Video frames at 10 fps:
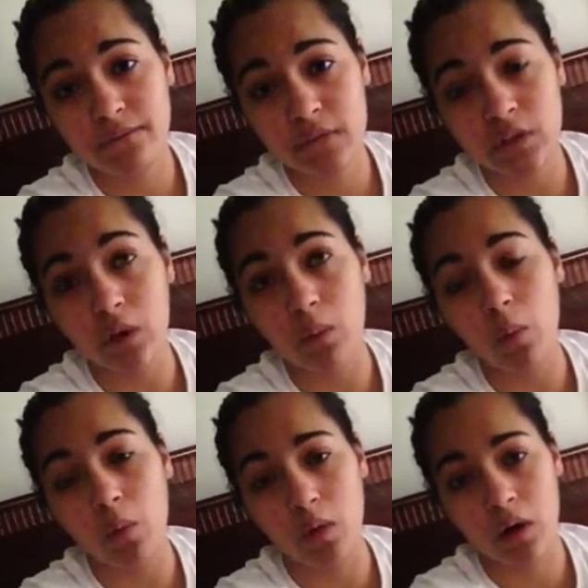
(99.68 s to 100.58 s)
tug of
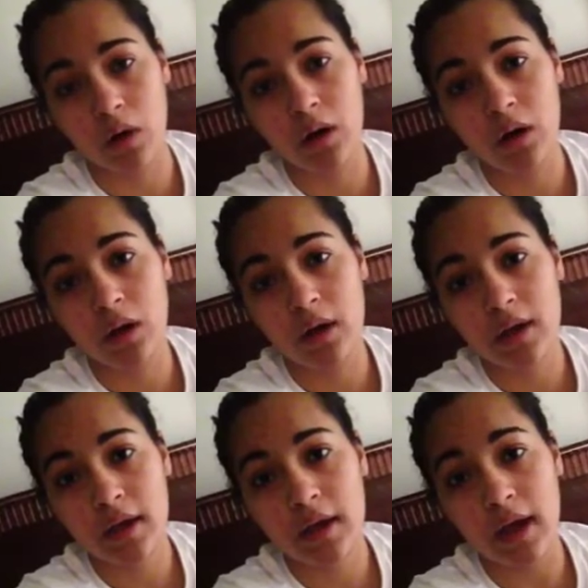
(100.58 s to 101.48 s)
war.
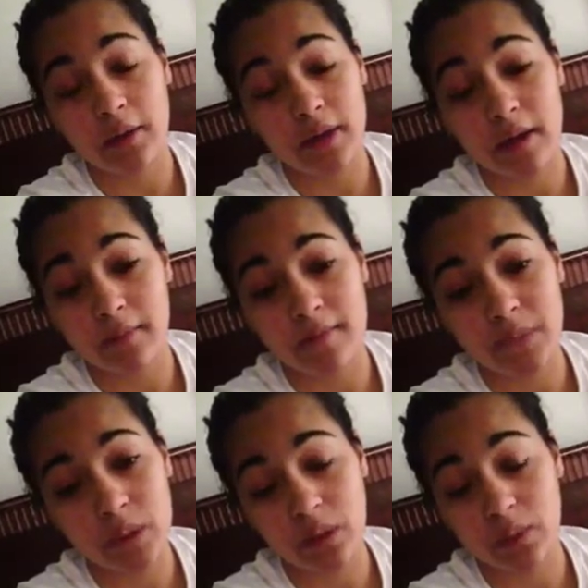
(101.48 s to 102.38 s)
I had my
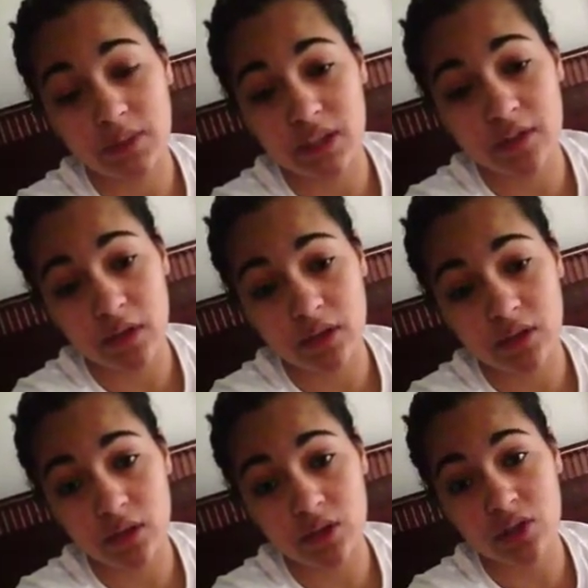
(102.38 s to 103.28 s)
phone. I was giving it to
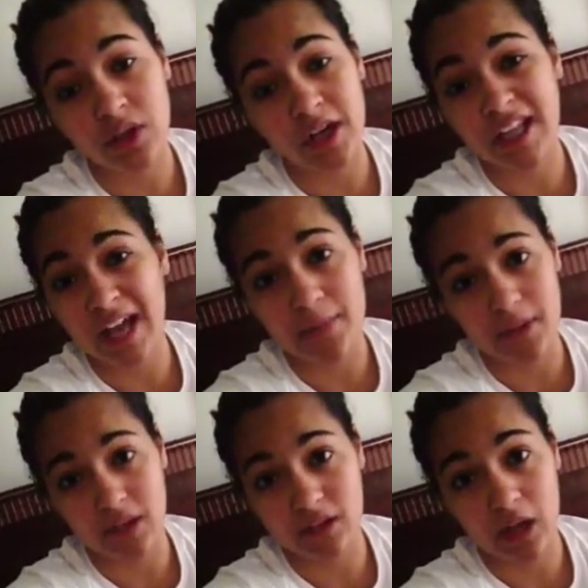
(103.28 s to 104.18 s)
her. She started climbing
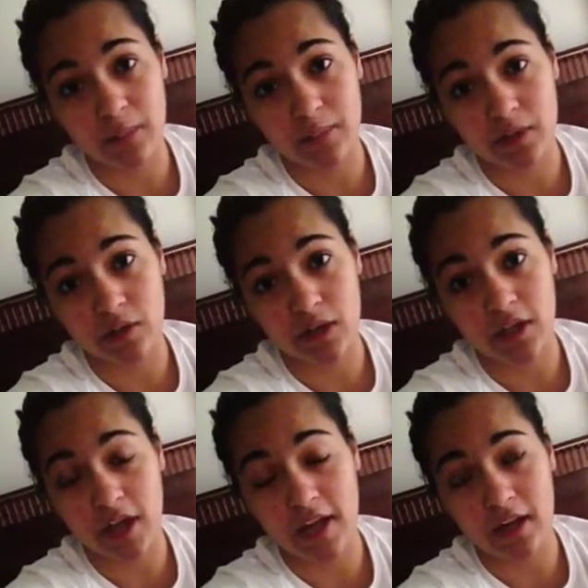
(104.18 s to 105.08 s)
on top of me, trying
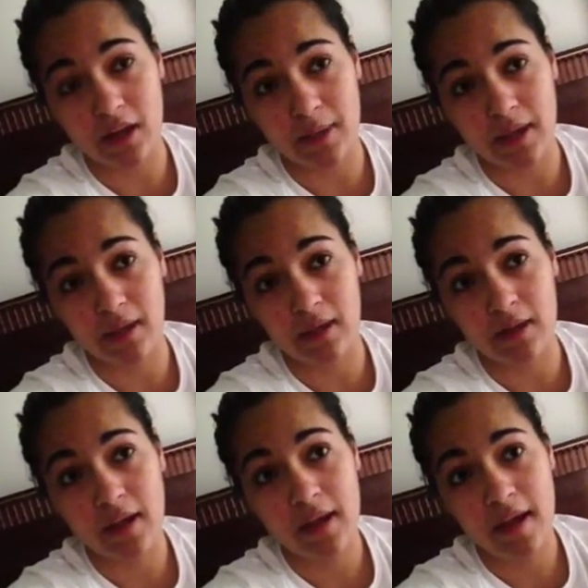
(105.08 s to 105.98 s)
to yank it out of my hand.
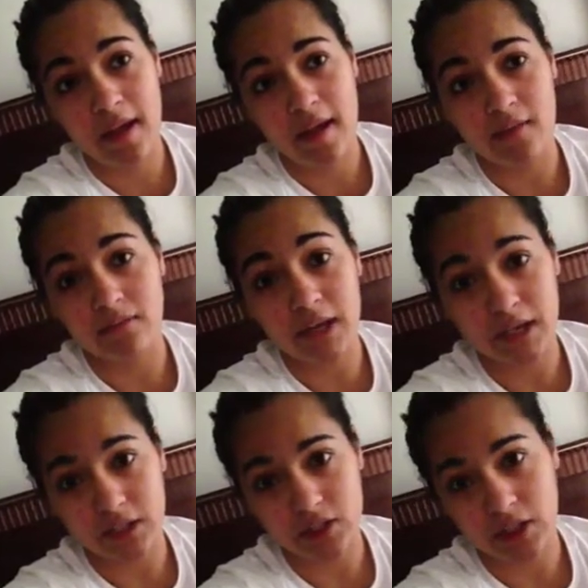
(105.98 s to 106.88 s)
And
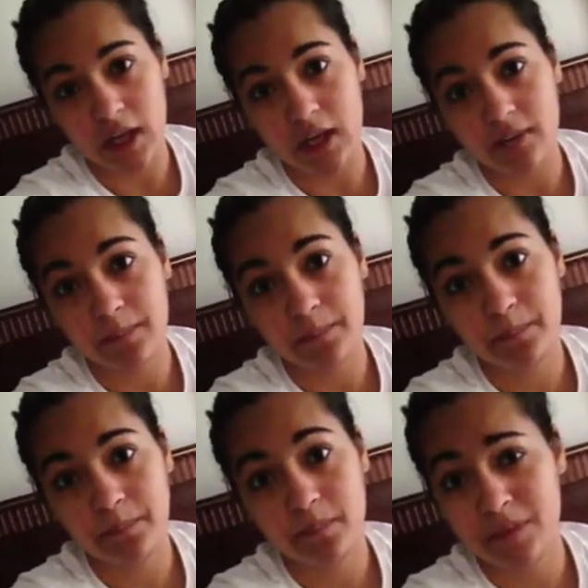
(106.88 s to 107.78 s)
finally she got it.
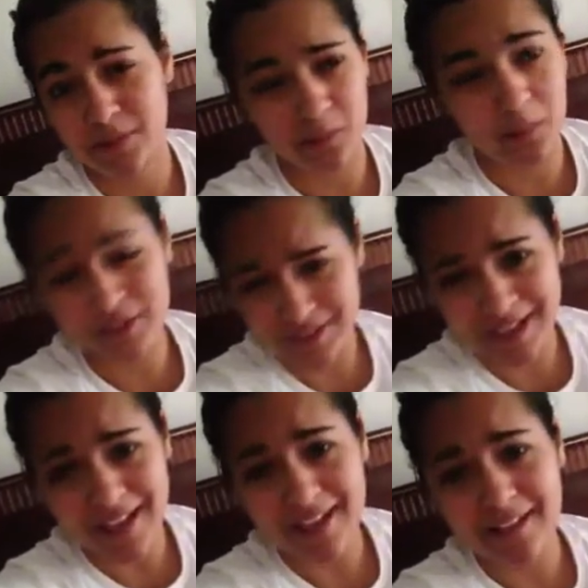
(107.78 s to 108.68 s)
So once she
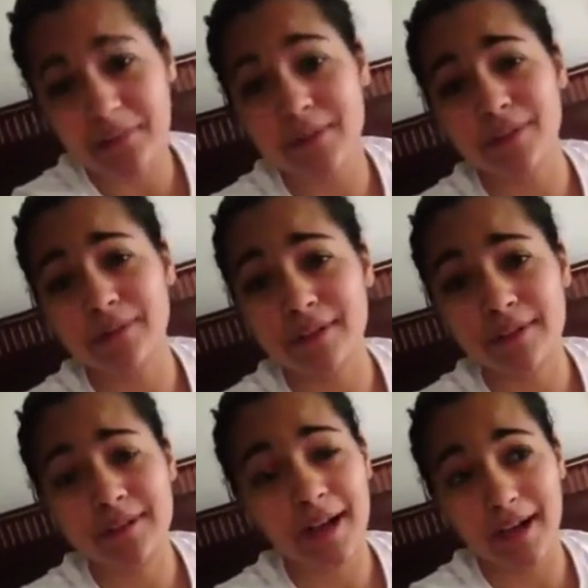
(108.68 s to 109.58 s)
got it, it was over.
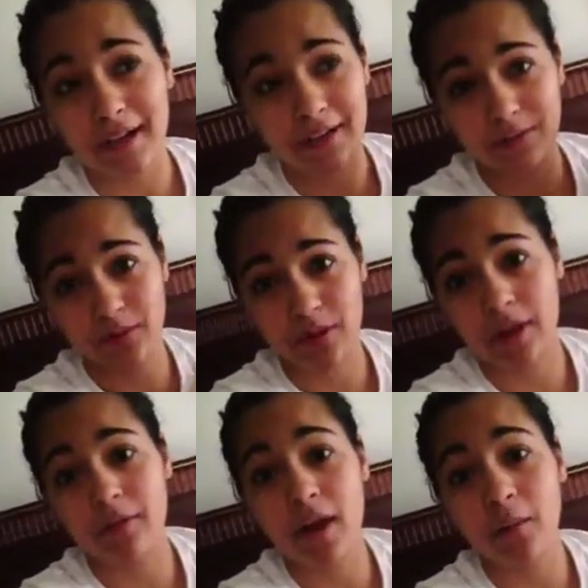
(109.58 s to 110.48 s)
I
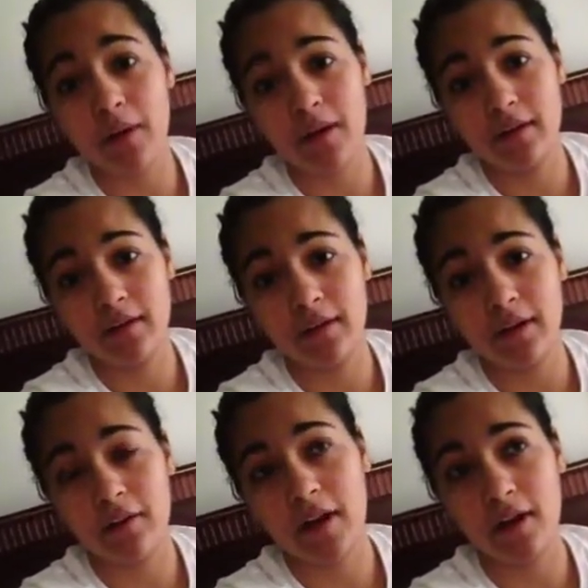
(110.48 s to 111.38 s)
ran away.
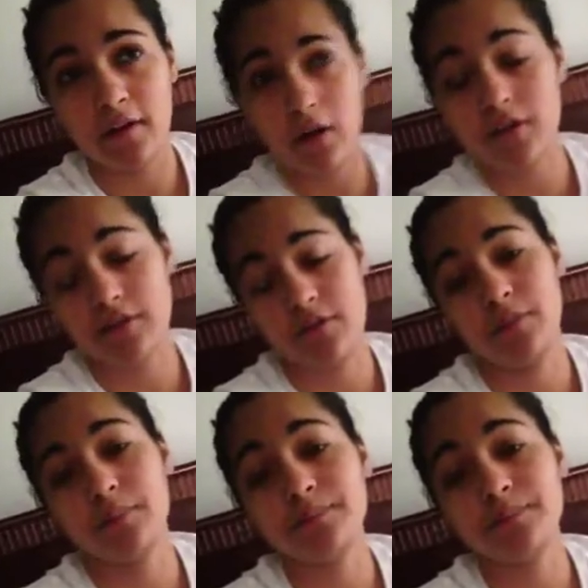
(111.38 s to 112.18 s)
I ran across the room.